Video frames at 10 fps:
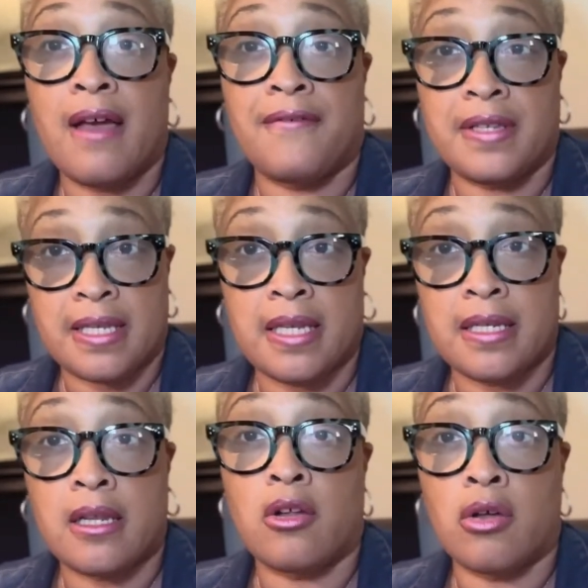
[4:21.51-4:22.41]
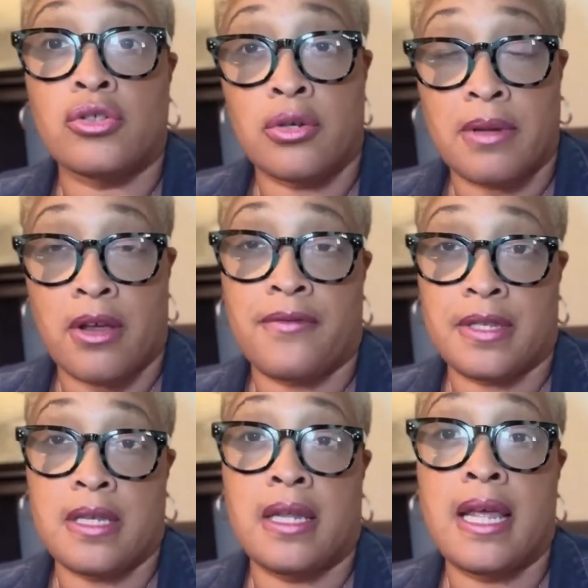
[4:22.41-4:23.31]
facility, a long-term care
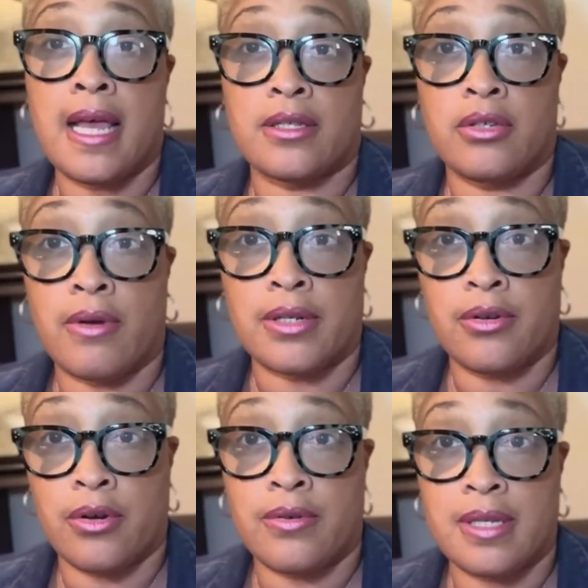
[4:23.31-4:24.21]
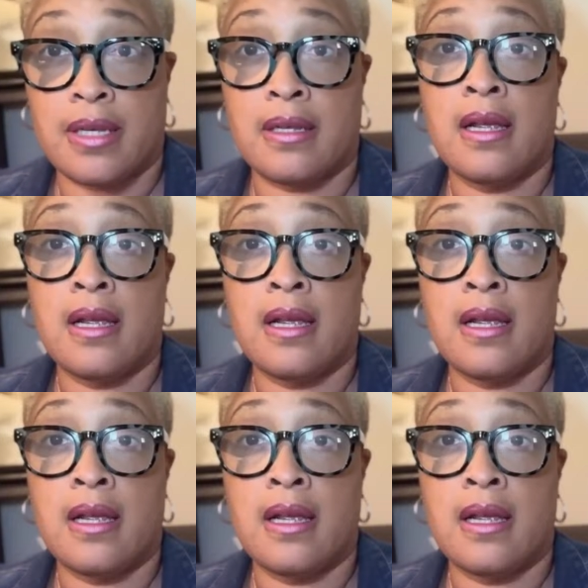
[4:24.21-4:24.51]
facility as a director of nursing.